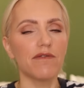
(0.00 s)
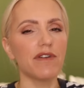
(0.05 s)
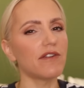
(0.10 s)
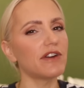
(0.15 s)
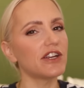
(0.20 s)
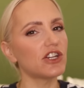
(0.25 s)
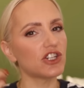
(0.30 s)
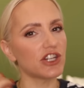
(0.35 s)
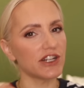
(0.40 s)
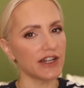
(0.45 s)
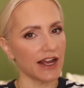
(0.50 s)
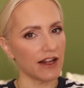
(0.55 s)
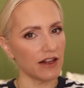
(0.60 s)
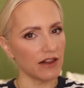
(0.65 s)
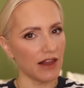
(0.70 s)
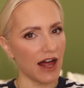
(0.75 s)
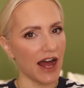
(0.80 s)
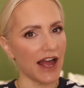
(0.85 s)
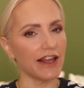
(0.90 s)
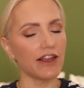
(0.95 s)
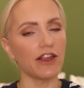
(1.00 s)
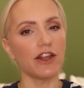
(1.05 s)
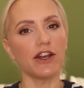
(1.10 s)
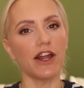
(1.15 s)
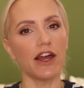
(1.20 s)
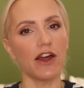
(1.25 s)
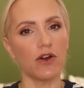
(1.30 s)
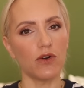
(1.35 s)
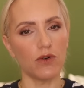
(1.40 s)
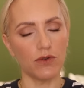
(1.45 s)
Very Chanel-like, you
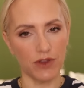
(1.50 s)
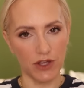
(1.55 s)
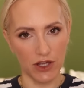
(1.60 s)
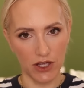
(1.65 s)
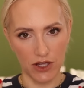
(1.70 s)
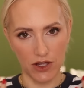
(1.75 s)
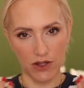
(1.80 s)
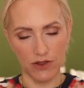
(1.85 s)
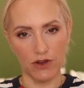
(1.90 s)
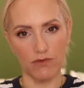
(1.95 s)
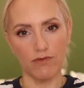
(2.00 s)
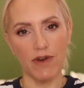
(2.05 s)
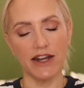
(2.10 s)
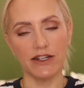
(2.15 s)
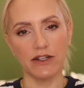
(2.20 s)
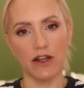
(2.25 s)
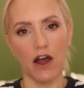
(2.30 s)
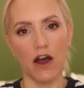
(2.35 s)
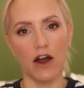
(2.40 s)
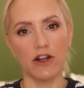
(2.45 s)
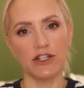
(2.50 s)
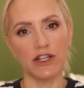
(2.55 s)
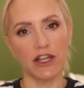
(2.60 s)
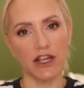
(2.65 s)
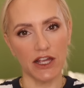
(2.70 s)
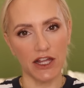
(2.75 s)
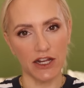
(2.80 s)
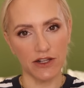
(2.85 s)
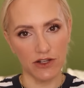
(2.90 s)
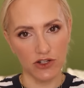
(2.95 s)
know, the red
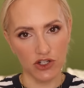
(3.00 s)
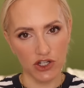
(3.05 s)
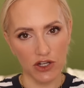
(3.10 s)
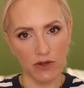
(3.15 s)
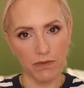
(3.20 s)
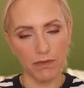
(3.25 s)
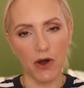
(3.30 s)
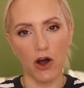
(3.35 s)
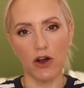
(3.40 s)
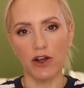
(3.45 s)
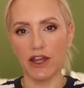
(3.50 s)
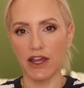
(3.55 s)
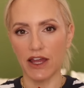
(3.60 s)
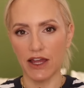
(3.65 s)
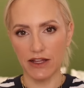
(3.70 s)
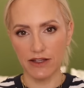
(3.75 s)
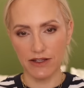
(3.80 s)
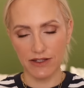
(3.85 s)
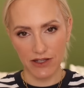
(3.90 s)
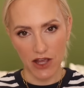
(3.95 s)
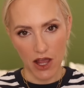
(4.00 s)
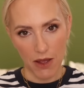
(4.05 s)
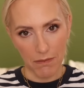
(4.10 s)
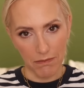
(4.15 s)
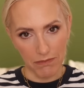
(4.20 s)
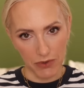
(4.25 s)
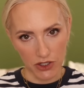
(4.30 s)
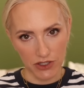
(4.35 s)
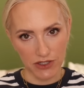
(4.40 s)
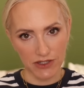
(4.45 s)
cardigan, the two pockets,
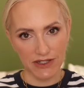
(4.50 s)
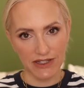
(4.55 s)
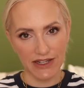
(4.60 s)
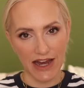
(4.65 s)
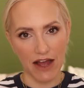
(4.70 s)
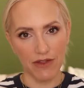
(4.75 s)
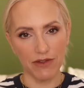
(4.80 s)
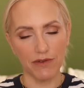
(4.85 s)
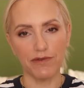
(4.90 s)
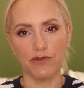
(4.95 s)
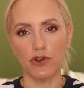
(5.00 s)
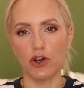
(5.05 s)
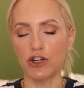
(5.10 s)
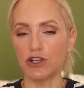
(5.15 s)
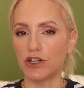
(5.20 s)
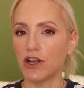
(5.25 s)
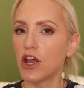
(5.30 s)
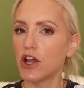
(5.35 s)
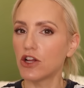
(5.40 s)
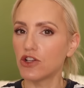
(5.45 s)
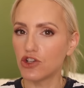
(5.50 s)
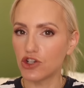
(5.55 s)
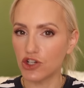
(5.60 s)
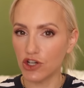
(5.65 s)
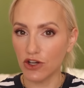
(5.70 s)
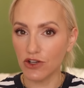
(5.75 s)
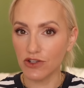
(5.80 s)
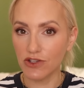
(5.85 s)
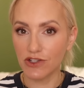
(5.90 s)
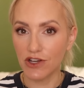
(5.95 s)
buttons down the front,
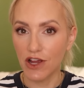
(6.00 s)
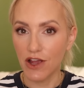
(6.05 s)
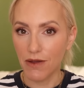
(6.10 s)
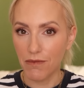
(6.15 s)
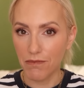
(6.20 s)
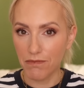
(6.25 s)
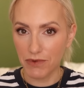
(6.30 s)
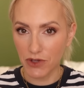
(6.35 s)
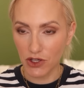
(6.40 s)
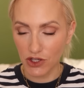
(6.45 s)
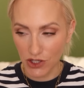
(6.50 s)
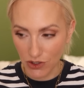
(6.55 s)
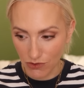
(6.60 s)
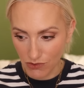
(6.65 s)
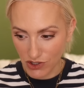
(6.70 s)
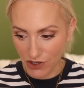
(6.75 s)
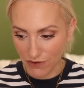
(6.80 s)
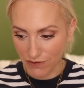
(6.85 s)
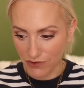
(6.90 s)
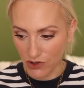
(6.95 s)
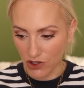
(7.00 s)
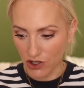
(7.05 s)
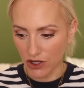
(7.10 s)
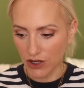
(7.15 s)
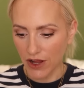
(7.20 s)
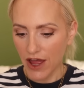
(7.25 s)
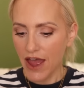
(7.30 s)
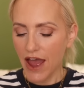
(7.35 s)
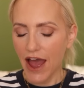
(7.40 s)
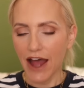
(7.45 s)
just
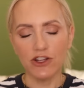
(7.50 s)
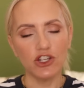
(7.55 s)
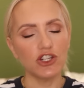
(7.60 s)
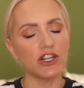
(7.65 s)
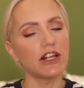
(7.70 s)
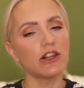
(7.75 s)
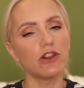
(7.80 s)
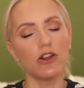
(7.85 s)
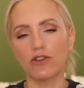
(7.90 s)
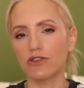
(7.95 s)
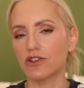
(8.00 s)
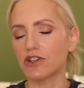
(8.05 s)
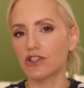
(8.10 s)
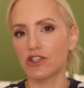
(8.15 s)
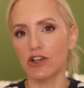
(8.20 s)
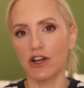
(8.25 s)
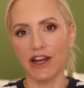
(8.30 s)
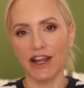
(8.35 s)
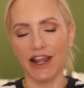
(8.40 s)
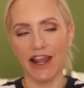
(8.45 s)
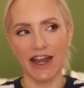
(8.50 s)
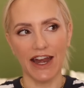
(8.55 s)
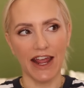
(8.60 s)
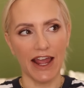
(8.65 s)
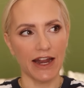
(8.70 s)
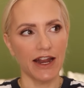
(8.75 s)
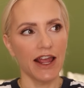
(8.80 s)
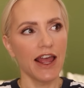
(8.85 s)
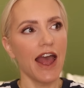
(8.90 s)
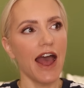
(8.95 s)
beautiful. And she looked stunning in
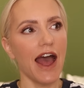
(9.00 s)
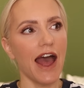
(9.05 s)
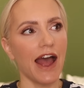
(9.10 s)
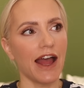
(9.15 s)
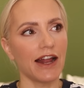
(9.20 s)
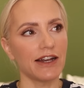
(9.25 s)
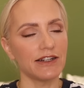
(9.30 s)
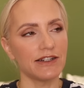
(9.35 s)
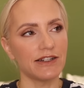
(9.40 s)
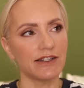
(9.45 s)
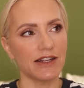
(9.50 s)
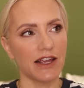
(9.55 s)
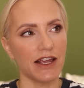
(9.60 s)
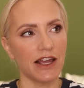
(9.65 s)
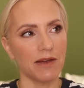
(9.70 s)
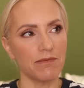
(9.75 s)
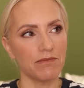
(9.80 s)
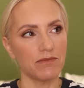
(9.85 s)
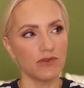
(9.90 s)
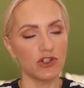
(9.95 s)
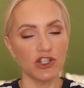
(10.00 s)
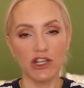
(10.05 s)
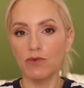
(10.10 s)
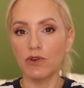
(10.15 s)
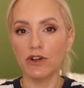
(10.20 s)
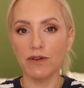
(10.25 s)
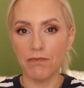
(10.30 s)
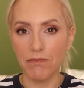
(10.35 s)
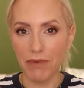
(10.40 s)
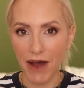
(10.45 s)
it. And she
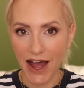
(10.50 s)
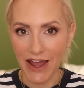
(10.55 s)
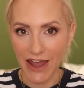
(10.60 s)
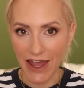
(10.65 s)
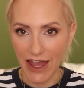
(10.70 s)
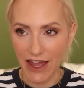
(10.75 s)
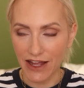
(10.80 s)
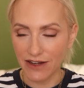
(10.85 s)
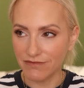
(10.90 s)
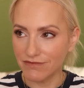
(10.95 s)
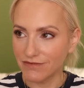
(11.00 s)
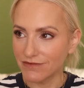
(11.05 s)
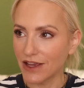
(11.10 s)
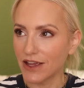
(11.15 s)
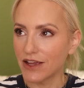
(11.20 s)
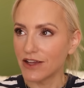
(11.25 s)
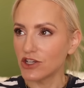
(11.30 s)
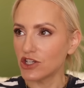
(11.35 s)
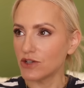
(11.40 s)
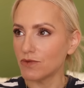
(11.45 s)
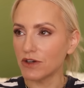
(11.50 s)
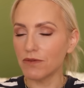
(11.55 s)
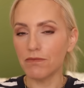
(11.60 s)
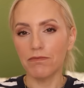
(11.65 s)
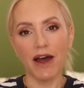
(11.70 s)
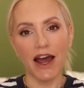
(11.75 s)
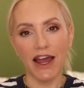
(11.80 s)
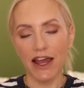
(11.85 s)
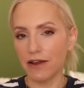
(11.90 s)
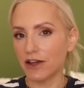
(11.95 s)
wouldn't buy it. She wouldn't
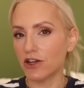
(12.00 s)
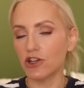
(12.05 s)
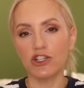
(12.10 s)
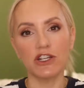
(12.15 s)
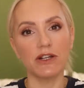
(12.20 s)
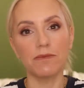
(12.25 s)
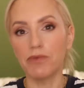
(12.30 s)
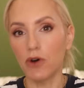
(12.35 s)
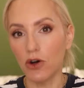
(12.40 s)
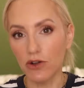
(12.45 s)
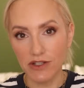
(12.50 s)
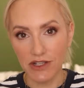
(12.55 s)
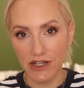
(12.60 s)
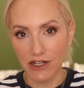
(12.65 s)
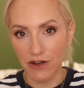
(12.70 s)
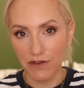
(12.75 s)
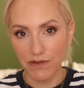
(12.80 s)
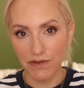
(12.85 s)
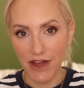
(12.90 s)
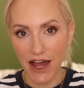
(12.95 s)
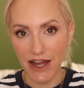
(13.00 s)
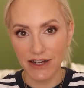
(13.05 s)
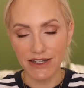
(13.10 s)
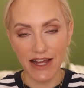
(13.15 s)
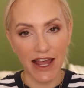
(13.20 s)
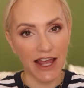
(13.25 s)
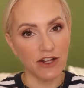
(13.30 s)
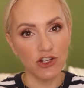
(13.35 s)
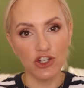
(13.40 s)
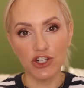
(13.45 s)
buy it because she'd bought enough that
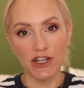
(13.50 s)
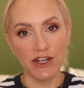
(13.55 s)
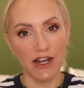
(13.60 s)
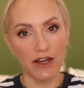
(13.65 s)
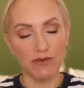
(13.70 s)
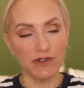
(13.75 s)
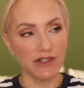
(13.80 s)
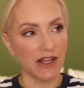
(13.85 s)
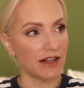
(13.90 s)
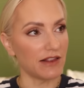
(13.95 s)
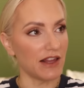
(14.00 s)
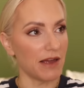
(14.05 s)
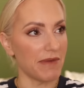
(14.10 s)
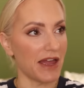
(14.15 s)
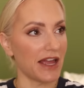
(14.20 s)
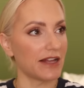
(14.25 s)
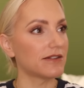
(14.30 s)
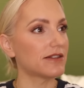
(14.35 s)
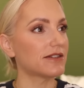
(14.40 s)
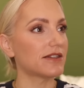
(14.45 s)
day and she knows her limit.